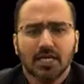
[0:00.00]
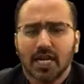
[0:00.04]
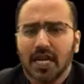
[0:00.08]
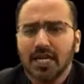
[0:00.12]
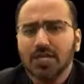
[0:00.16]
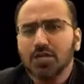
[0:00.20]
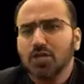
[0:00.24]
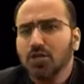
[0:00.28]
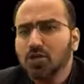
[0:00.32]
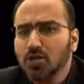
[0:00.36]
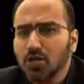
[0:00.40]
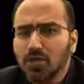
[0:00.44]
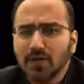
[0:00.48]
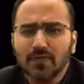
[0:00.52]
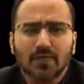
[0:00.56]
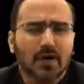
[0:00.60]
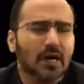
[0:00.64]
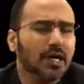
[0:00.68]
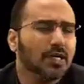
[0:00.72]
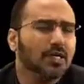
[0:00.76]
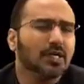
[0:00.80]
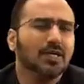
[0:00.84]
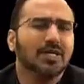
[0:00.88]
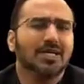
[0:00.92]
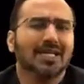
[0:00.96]
and you don't
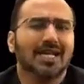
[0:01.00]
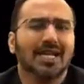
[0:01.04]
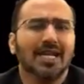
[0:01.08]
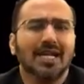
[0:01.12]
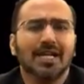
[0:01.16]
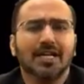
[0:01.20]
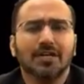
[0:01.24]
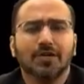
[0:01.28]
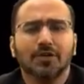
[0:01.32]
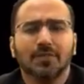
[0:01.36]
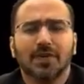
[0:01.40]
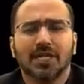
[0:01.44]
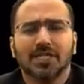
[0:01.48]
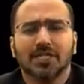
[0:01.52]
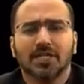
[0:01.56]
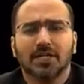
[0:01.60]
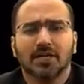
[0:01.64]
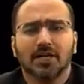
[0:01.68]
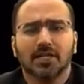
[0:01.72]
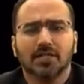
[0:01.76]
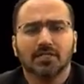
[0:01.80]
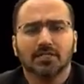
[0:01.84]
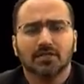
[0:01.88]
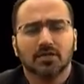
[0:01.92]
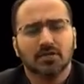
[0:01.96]
want to try intubation
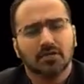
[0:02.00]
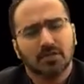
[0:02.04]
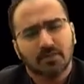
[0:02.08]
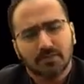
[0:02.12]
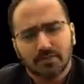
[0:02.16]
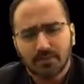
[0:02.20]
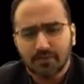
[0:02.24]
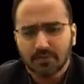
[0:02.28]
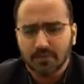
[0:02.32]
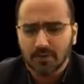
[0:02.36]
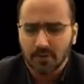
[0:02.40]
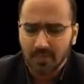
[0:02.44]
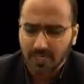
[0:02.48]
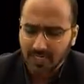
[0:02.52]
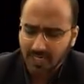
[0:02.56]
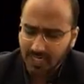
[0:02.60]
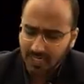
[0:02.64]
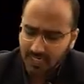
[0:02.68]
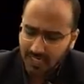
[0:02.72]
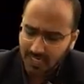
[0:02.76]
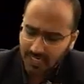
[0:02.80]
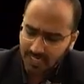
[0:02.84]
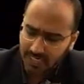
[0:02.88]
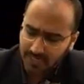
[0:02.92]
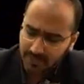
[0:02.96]
also, put
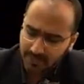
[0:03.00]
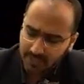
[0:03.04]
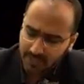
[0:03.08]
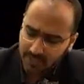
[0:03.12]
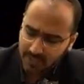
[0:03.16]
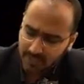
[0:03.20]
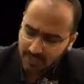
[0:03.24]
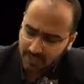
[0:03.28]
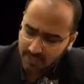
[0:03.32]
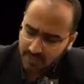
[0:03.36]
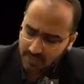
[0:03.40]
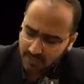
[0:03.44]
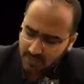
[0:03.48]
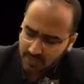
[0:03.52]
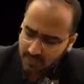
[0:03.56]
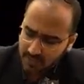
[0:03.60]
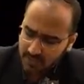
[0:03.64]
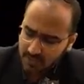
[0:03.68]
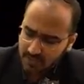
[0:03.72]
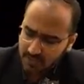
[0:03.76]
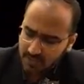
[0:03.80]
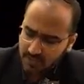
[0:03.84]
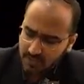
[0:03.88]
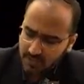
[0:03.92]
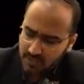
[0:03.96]
an LMA.
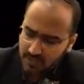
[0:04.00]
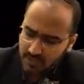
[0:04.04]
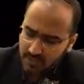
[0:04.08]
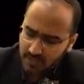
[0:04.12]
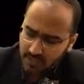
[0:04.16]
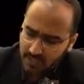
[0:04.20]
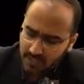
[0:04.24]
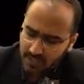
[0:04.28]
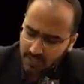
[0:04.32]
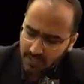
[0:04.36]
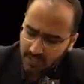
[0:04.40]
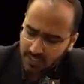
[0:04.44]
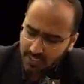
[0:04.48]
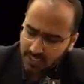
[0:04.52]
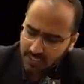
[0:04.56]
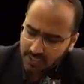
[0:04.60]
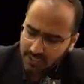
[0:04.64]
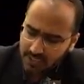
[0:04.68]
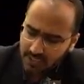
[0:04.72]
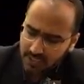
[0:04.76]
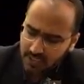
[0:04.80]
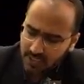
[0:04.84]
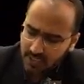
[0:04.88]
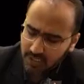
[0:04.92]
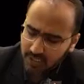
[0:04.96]
In
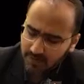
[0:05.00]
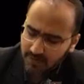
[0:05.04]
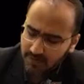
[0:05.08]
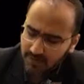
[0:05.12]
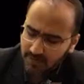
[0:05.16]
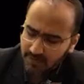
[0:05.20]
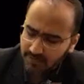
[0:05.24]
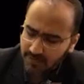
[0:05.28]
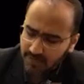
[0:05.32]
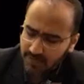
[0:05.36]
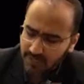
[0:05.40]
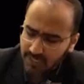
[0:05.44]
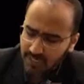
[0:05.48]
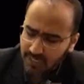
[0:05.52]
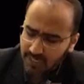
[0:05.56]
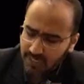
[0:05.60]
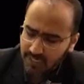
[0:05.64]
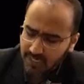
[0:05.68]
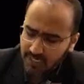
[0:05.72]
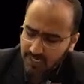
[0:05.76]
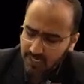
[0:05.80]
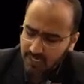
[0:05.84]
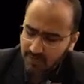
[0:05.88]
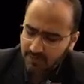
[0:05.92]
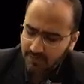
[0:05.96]
cases of
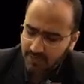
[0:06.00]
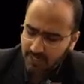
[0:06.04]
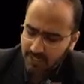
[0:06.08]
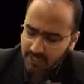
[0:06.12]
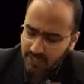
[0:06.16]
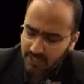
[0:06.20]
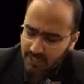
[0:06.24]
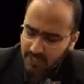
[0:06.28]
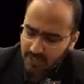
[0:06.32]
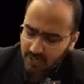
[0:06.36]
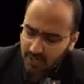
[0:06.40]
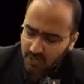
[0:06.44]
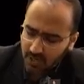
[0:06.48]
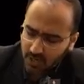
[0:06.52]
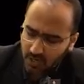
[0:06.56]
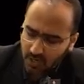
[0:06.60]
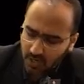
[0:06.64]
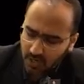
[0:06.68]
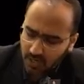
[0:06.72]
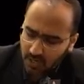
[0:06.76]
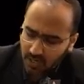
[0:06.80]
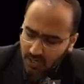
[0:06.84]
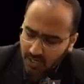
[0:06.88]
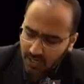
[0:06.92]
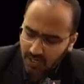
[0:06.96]
difficult airway,
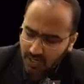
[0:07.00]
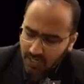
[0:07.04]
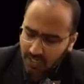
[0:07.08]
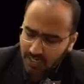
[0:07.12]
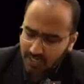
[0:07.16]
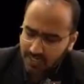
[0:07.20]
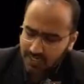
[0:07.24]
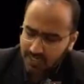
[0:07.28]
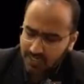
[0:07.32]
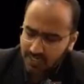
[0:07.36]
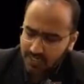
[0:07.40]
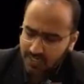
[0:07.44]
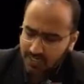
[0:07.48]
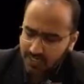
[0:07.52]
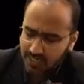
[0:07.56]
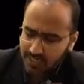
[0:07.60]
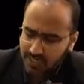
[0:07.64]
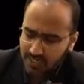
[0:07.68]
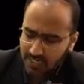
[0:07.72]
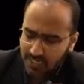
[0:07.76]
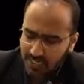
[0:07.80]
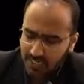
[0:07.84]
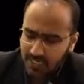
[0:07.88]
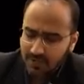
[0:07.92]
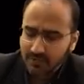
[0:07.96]
or
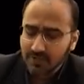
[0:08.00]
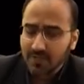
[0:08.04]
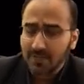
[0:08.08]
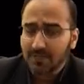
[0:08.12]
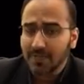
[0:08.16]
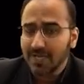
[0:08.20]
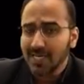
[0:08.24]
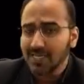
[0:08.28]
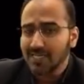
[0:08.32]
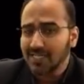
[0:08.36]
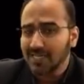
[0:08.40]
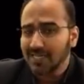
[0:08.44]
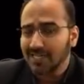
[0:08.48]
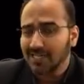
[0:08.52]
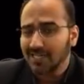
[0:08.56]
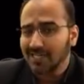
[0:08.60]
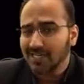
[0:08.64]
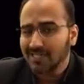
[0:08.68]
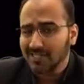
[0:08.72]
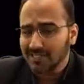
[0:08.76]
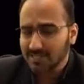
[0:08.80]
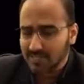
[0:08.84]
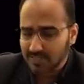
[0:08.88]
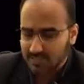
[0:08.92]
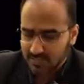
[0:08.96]
if the patient
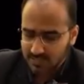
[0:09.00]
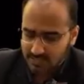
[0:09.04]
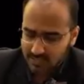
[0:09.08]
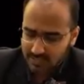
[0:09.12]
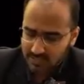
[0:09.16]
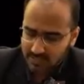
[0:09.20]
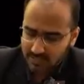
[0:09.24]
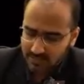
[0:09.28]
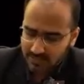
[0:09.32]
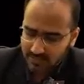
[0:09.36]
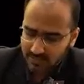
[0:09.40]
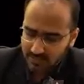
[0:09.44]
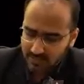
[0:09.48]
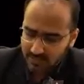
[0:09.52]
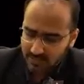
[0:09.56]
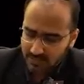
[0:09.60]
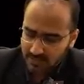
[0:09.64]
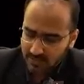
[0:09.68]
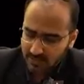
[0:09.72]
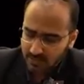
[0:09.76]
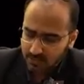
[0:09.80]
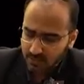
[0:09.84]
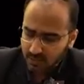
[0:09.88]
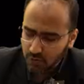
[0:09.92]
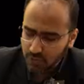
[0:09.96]
is
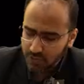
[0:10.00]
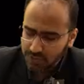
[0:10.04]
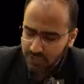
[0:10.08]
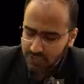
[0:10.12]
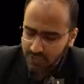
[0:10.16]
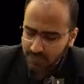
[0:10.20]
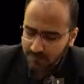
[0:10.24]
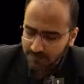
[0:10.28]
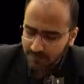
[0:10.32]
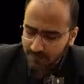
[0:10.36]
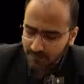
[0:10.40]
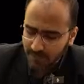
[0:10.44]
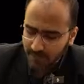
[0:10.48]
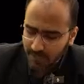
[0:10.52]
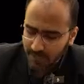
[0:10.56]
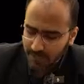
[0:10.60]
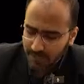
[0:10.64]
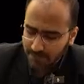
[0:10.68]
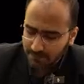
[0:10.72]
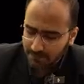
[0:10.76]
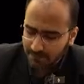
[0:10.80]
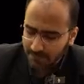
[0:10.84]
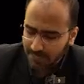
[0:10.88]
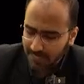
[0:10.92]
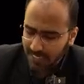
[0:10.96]
posted
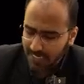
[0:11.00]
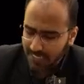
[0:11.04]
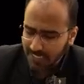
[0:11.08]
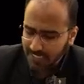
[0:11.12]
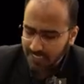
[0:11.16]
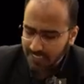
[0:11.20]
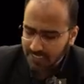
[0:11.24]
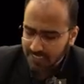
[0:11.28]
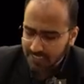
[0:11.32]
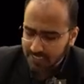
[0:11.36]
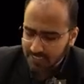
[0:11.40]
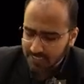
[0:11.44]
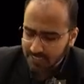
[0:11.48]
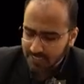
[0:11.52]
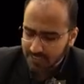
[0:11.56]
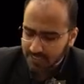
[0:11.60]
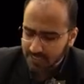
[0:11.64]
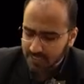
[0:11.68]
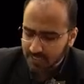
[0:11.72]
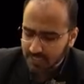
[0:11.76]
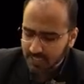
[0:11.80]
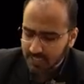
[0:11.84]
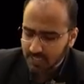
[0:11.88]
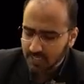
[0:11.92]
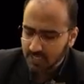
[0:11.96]
for minor
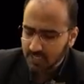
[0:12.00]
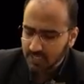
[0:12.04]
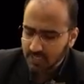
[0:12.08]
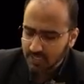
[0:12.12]
surgery,